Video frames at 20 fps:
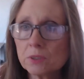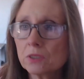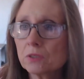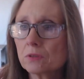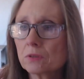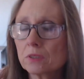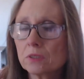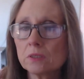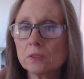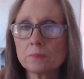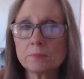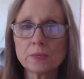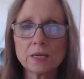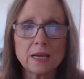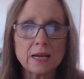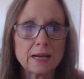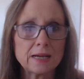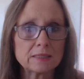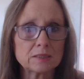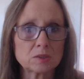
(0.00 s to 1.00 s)
group,
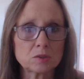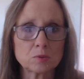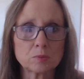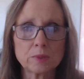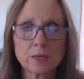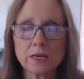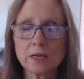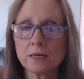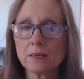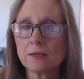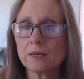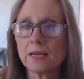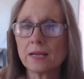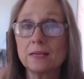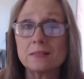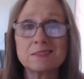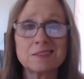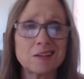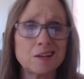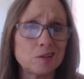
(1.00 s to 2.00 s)
ask around, ask
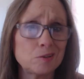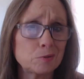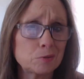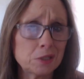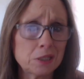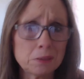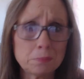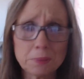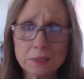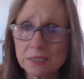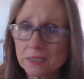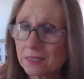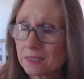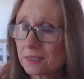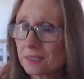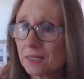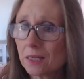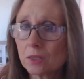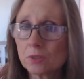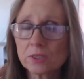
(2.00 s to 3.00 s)
other TPT
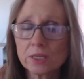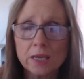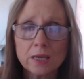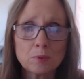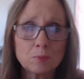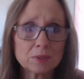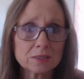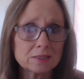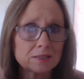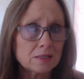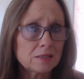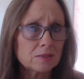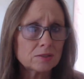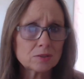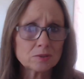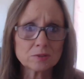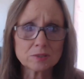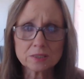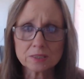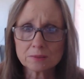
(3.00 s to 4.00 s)
sellers, hey, what sells during
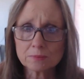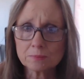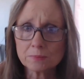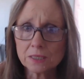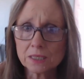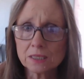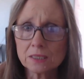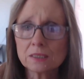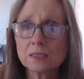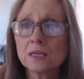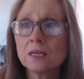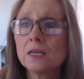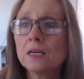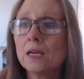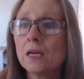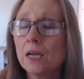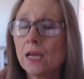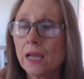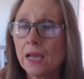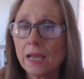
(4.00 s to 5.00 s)
this month?
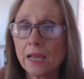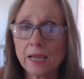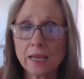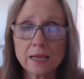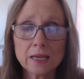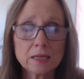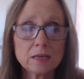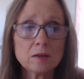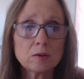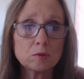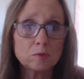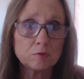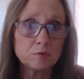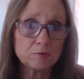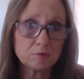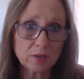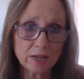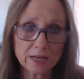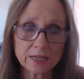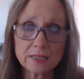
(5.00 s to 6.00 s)
And
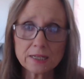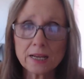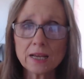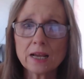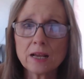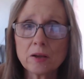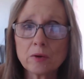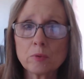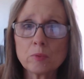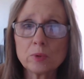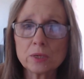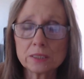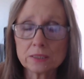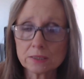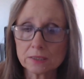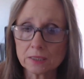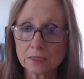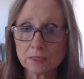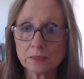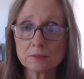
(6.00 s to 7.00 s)
find out what
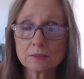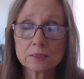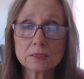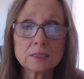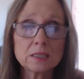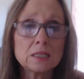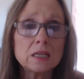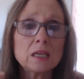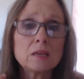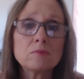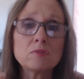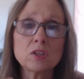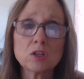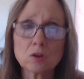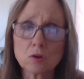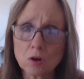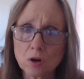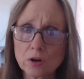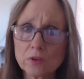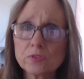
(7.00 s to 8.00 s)
sells. Then if there
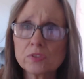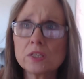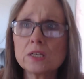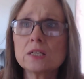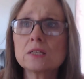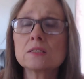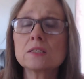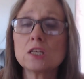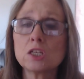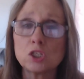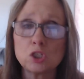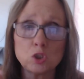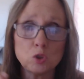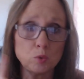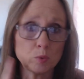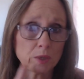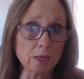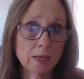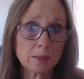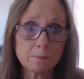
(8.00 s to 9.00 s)
are things that you
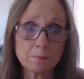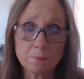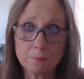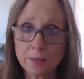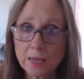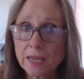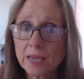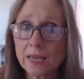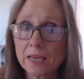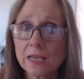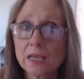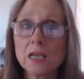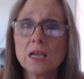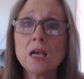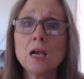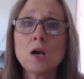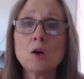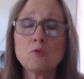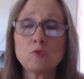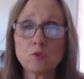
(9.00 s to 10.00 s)
can make
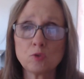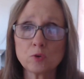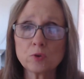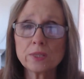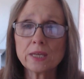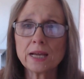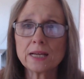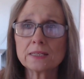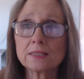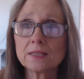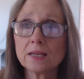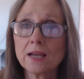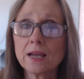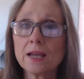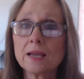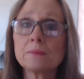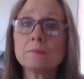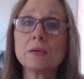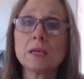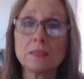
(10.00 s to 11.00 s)
for that time,
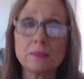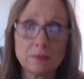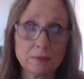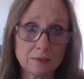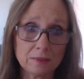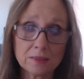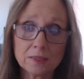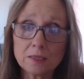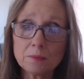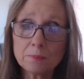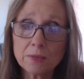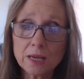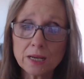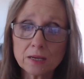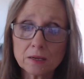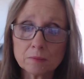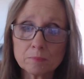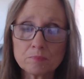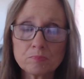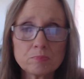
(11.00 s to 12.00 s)
then make them.
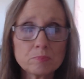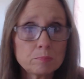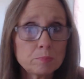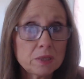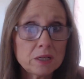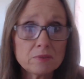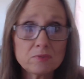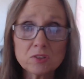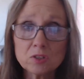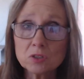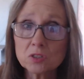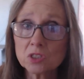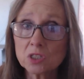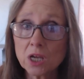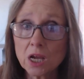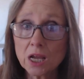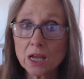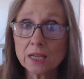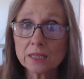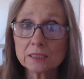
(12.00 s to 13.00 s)
But if there's
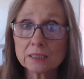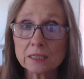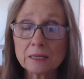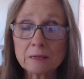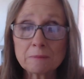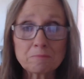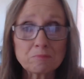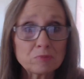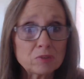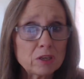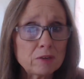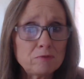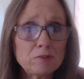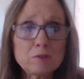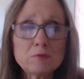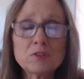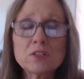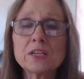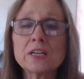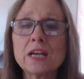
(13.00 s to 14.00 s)
not, if you've
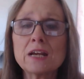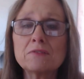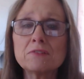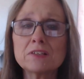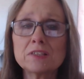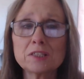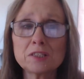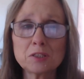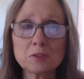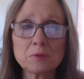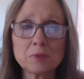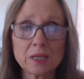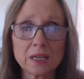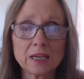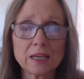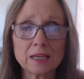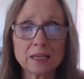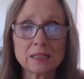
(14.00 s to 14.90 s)
done everything you can,